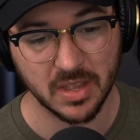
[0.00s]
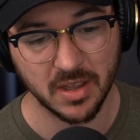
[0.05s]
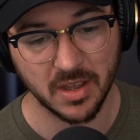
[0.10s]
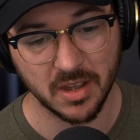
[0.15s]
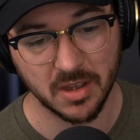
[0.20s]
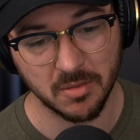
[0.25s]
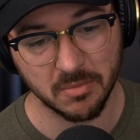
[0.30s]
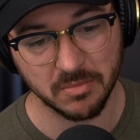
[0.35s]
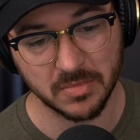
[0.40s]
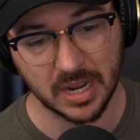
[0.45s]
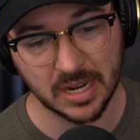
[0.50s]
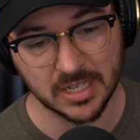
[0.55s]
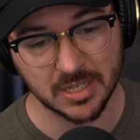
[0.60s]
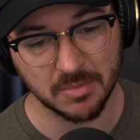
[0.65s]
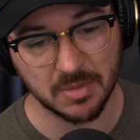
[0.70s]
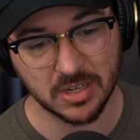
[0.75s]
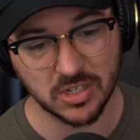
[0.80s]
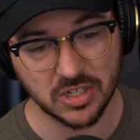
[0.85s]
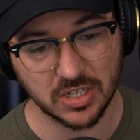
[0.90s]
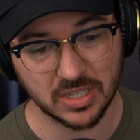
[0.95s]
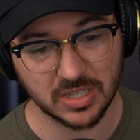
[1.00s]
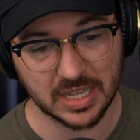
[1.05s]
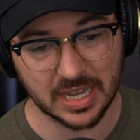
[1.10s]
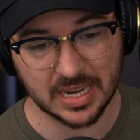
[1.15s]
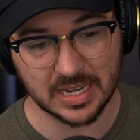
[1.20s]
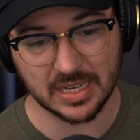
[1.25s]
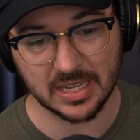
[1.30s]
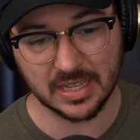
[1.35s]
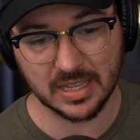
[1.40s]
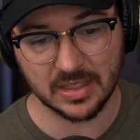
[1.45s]
Not to mention
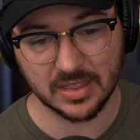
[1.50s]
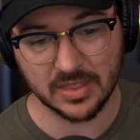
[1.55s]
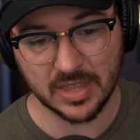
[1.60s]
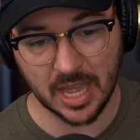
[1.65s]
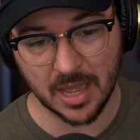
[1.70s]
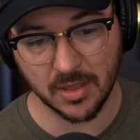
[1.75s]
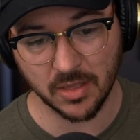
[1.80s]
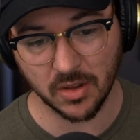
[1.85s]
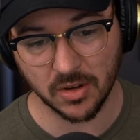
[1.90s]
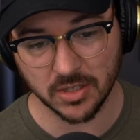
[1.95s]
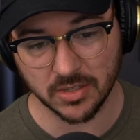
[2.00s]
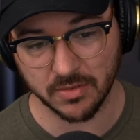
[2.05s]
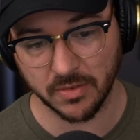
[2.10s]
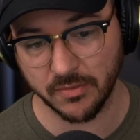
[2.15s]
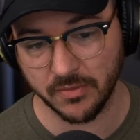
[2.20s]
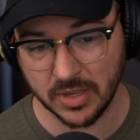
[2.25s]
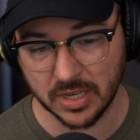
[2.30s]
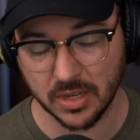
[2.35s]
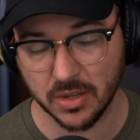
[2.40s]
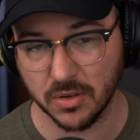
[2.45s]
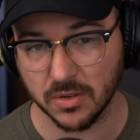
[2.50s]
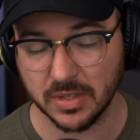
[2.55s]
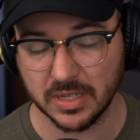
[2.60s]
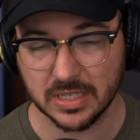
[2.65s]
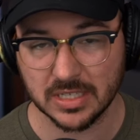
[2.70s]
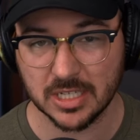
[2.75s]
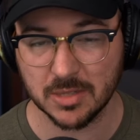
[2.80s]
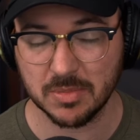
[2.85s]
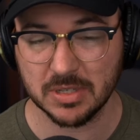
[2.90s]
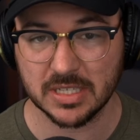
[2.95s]
landing that large of a vehicle
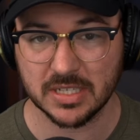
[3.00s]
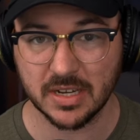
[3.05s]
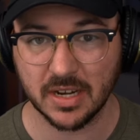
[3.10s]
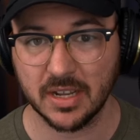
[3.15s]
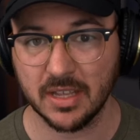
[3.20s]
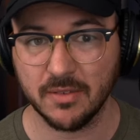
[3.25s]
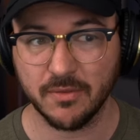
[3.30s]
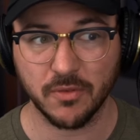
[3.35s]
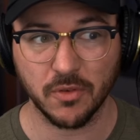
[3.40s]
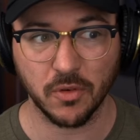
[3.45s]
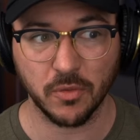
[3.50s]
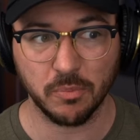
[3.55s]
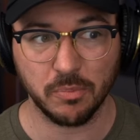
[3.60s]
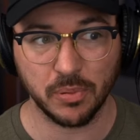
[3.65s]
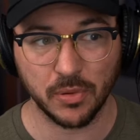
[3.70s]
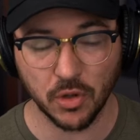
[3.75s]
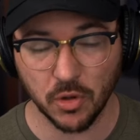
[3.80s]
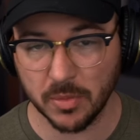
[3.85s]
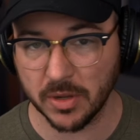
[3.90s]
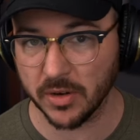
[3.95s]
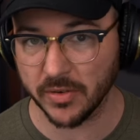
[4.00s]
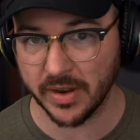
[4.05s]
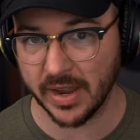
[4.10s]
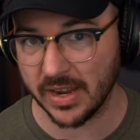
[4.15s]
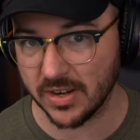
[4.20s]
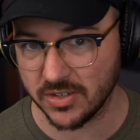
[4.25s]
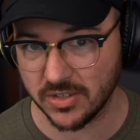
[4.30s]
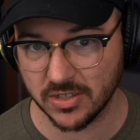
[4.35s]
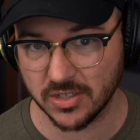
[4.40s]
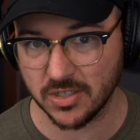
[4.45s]
needs to be studied for plume
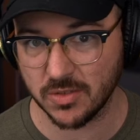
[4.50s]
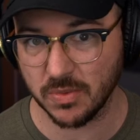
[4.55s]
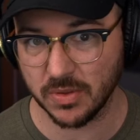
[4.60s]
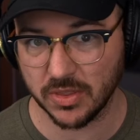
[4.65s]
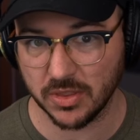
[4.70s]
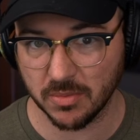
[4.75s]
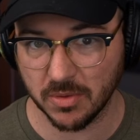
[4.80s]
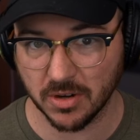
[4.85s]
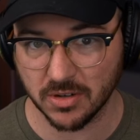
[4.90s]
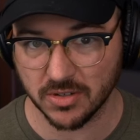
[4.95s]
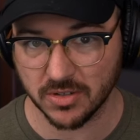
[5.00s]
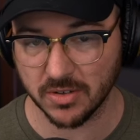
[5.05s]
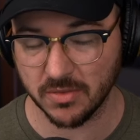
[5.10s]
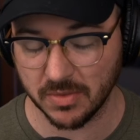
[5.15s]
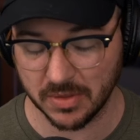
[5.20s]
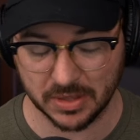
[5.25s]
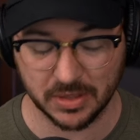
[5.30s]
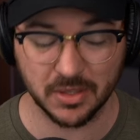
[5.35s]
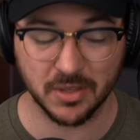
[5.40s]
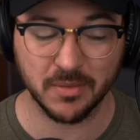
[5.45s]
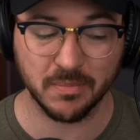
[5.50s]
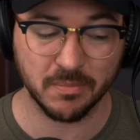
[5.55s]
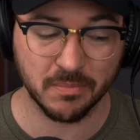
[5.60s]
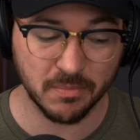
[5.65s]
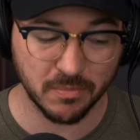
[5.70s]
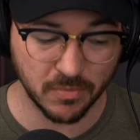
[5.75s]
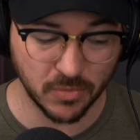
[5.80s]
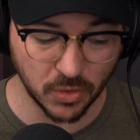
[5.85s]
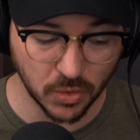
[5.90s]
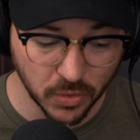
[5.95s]
interactions with the
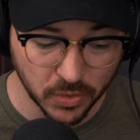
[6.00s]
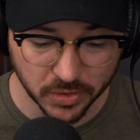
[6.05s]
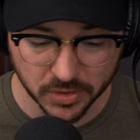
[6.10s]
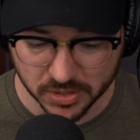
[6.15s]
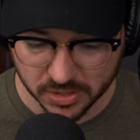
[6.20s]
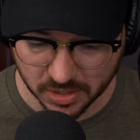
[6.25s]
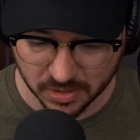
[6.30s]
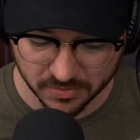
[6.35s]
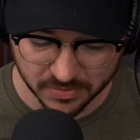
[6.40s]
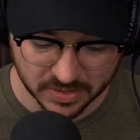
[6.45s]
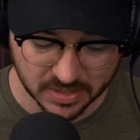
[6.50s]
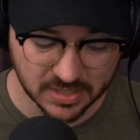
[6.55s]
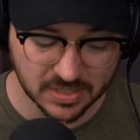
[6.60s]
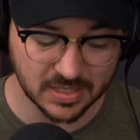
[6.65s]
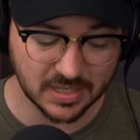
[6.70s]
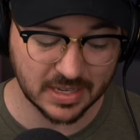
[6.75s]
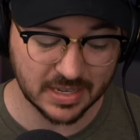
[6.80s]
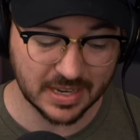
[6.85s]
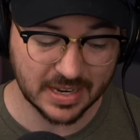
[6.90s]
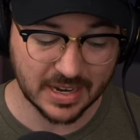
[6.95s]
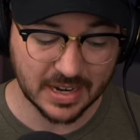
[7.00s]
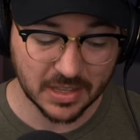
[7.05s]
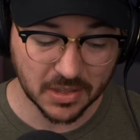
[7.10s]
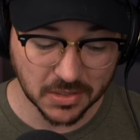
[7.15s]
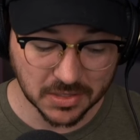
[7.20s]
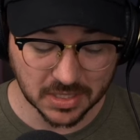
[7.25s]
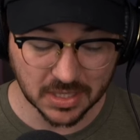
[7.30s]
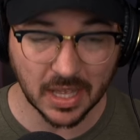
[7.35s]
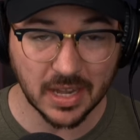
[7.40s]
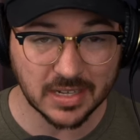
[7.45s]
lunar surface.
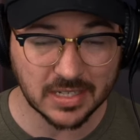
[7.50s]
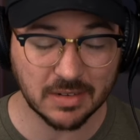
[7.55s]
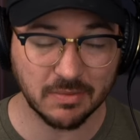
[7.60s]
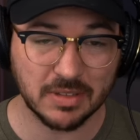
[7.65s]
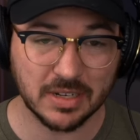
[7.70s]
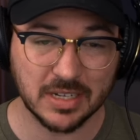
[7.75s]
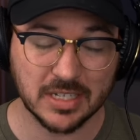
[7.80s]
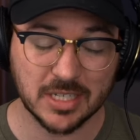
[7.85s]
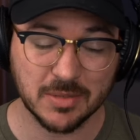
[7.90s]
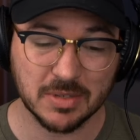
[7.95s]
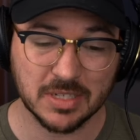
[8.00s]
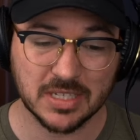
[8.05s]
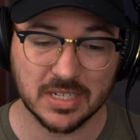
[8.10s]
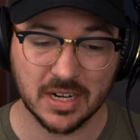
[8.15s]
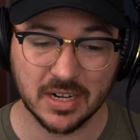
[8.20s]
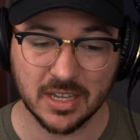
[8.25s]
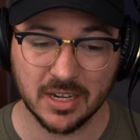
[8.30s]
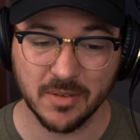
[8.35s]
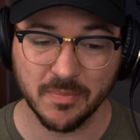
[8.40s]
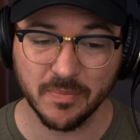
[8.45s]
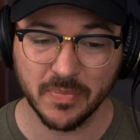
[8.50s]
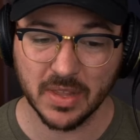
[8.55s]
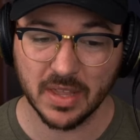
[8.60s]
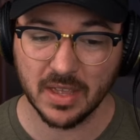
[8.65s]
There's a lot of stuff that needs to be studied.